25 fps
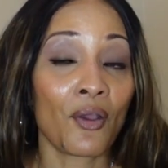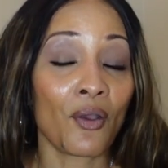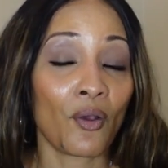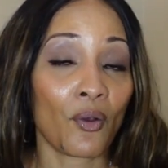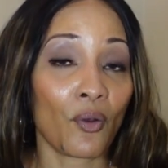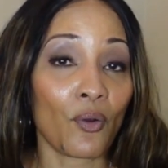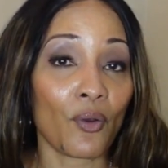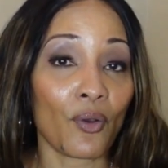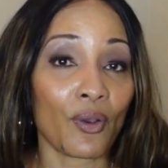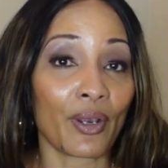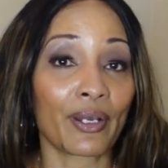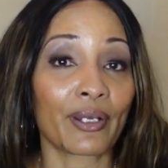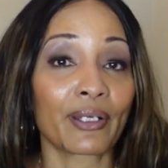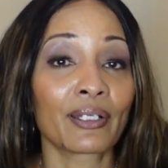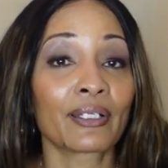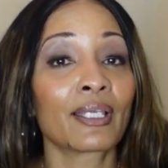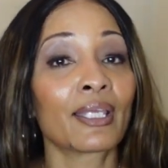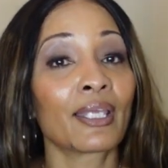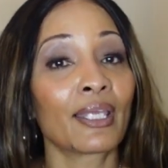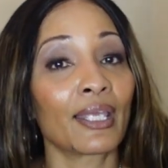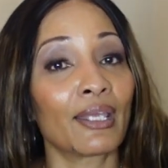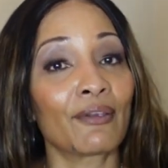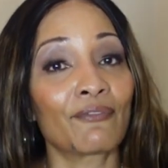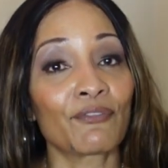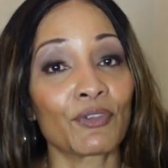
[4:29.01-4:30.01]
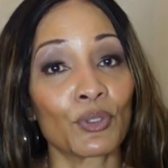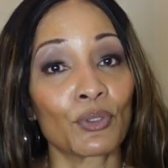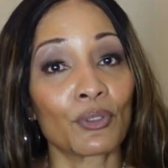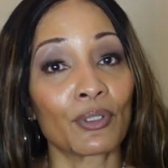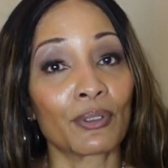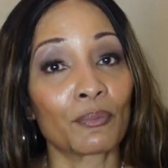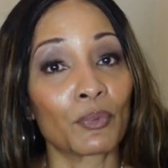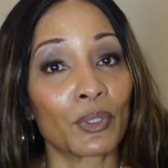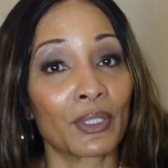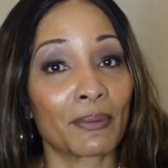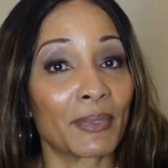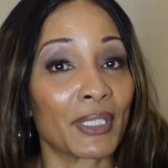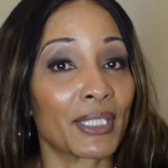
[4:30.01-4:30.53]
Or if you're
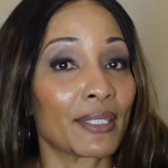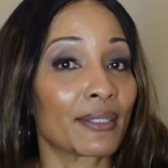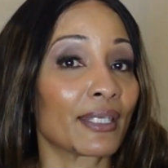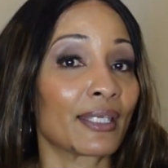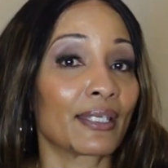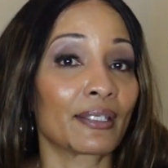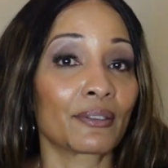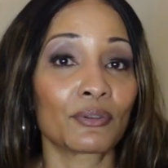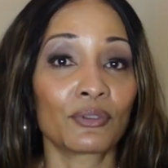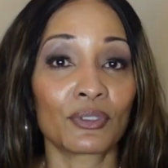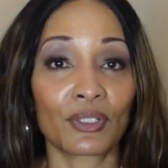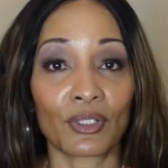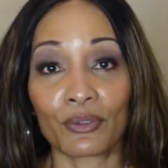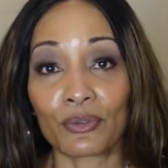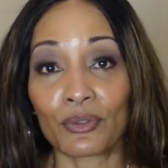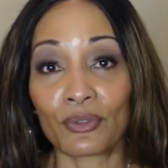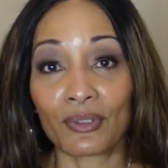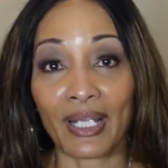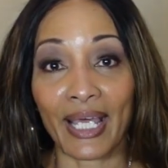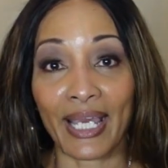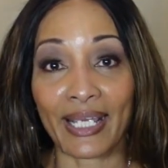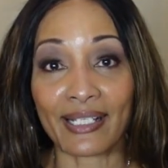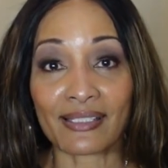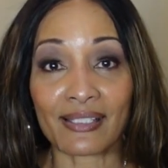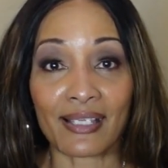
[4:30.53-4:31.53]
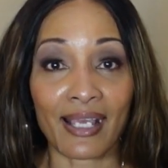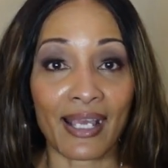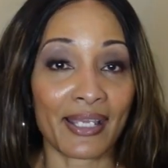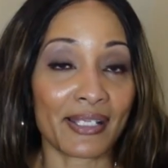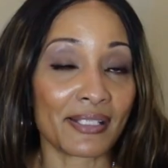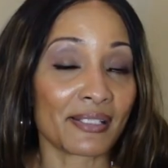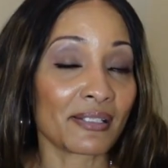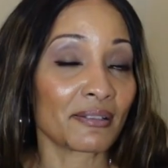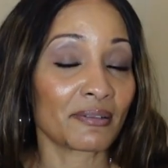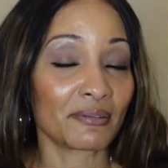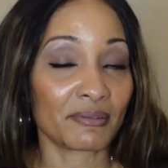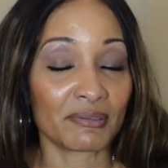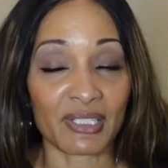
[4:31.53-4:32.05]
a woman that, you know, you like
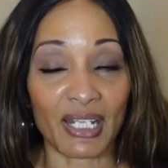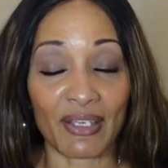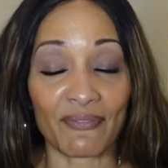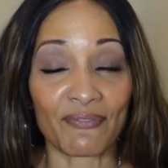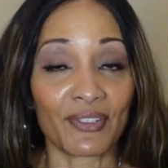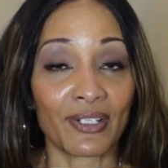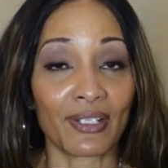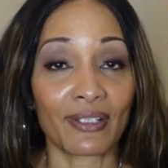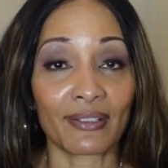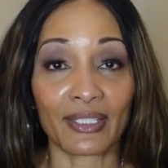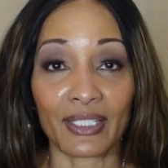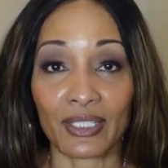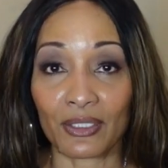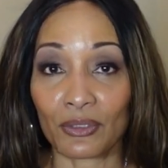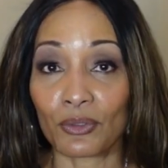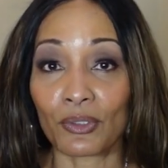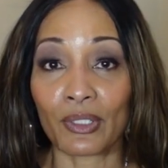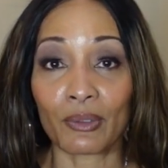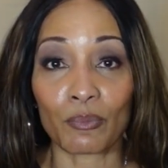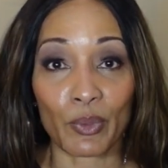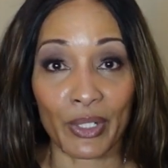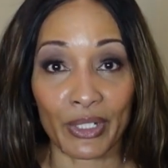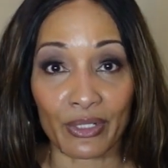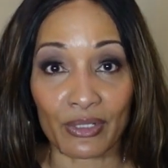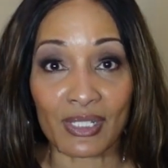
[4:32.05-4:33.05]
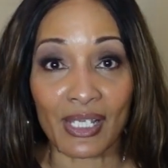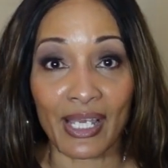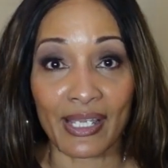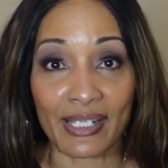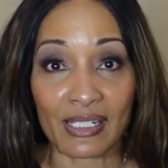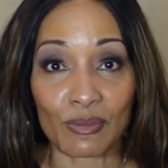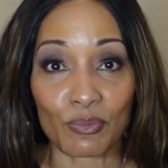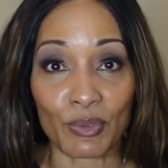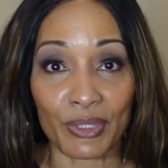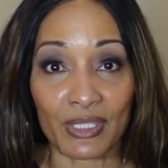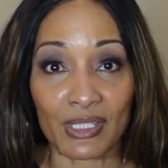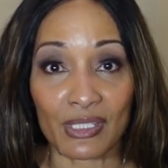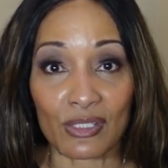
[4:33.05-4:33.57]
tights, definitely you could wear
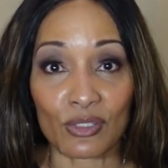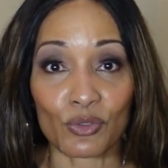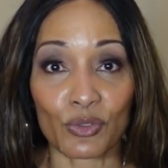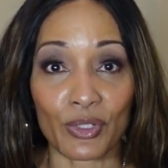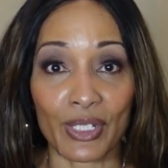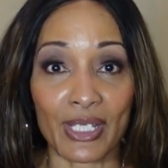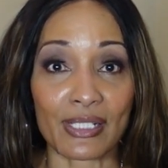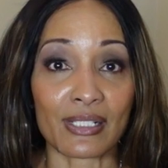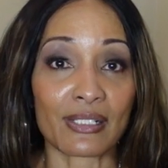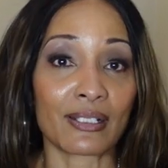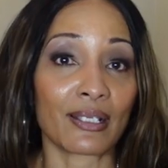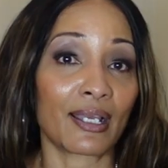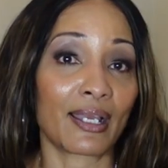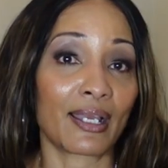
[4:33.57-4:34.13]
tights with this dress.